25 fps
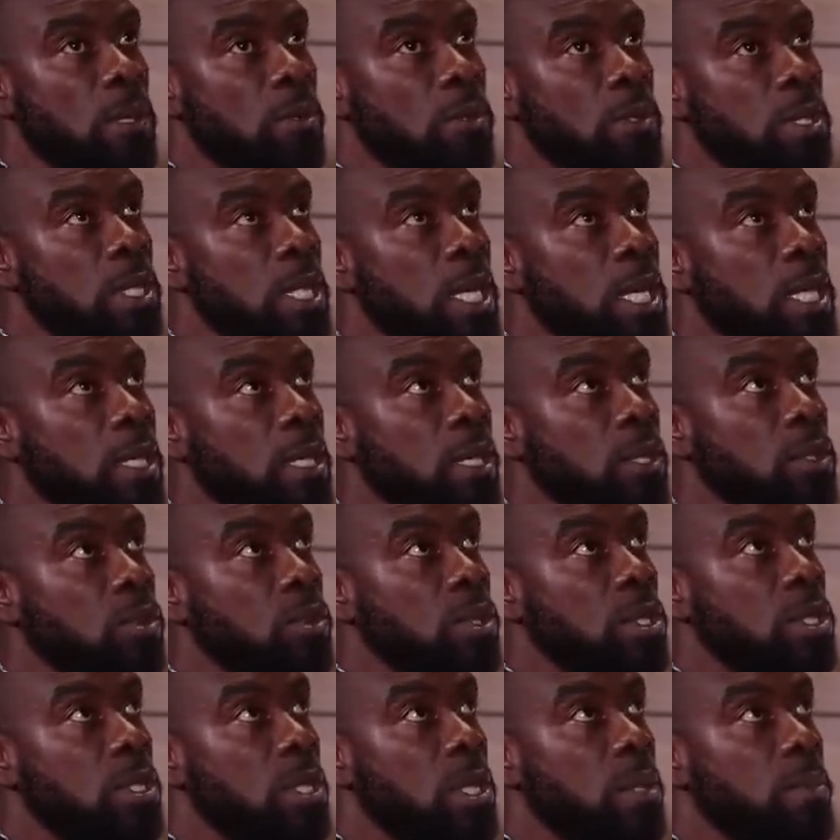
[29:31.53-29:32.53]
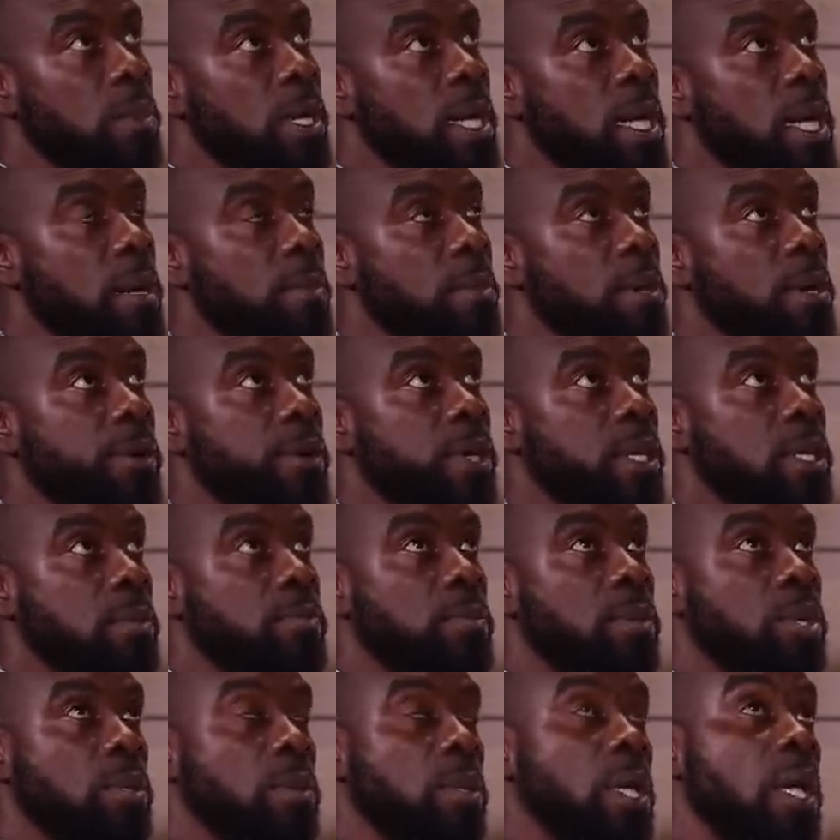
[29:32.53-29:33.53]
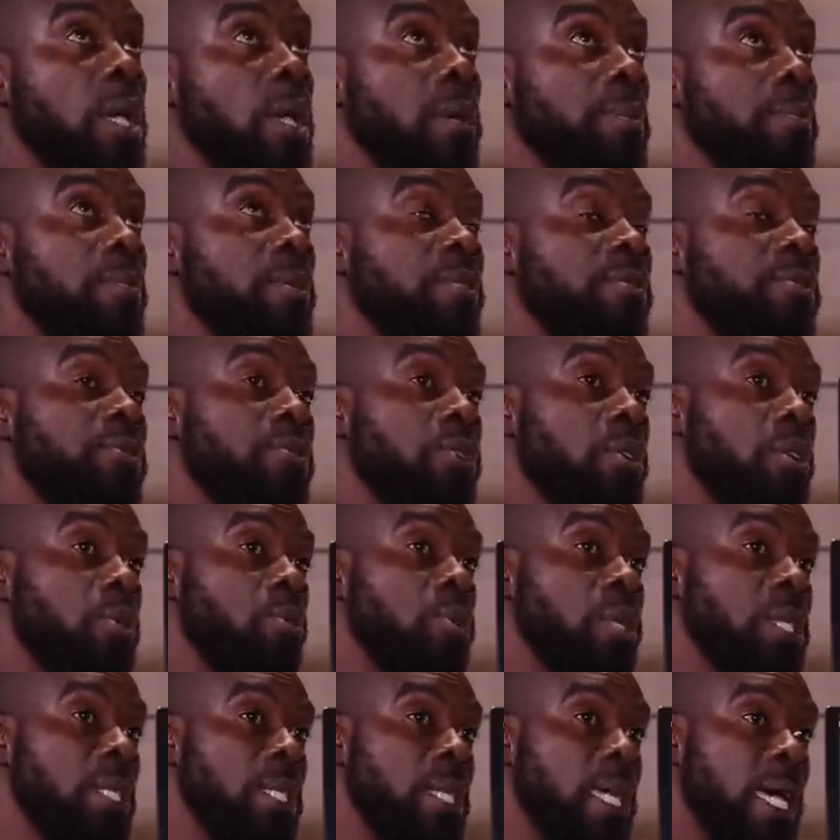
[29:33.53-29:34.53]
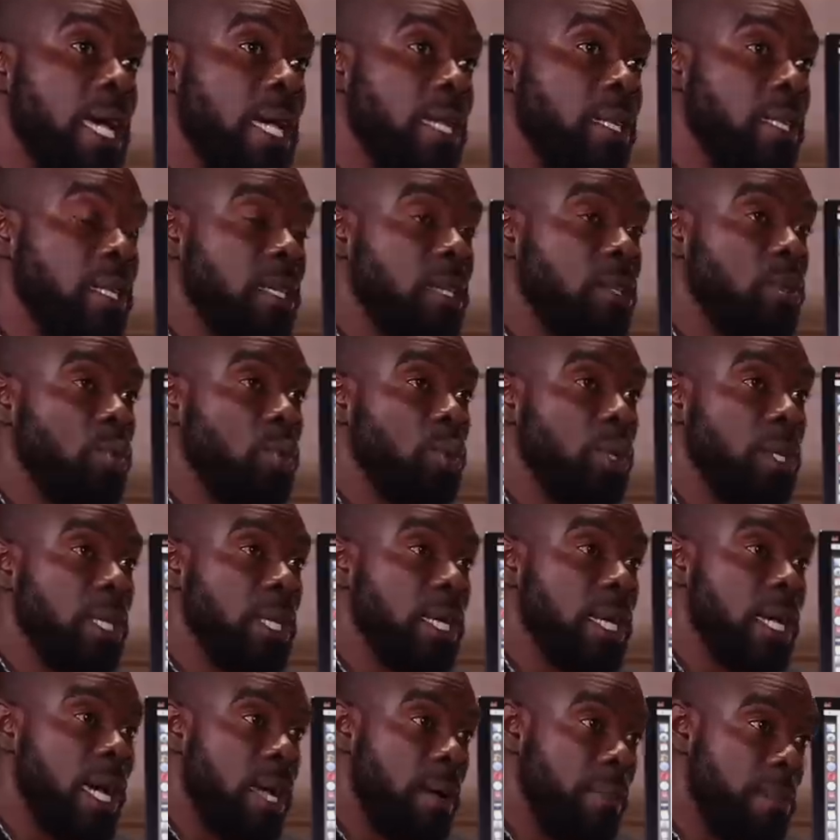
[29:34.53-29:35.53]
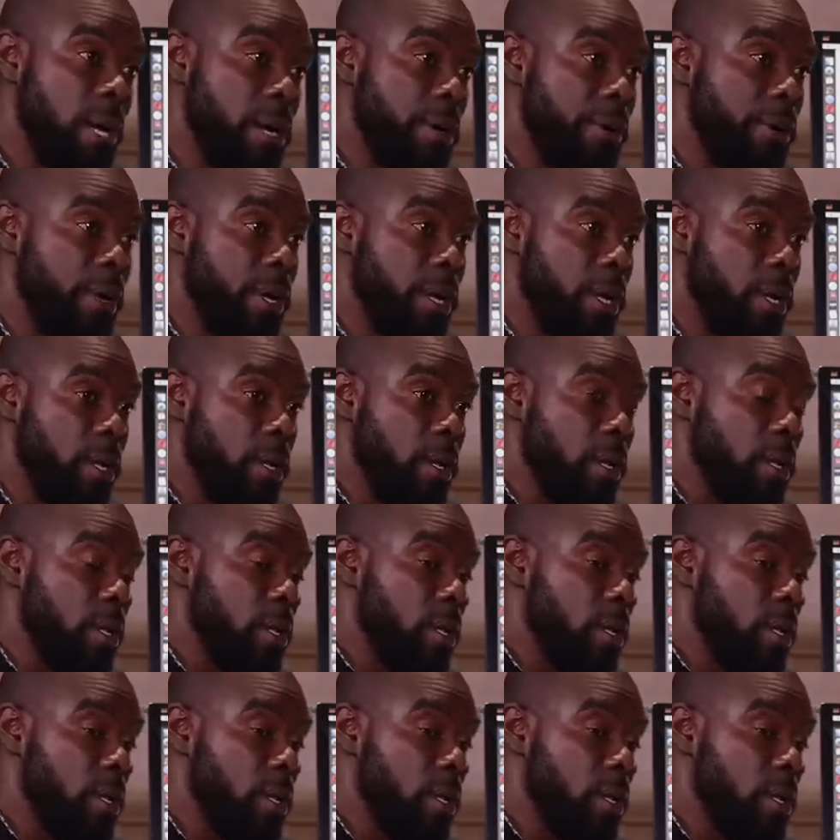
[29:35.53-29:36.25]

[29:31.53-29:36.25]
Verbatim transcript: We started doing some cabarets, but before we started doing cabaret,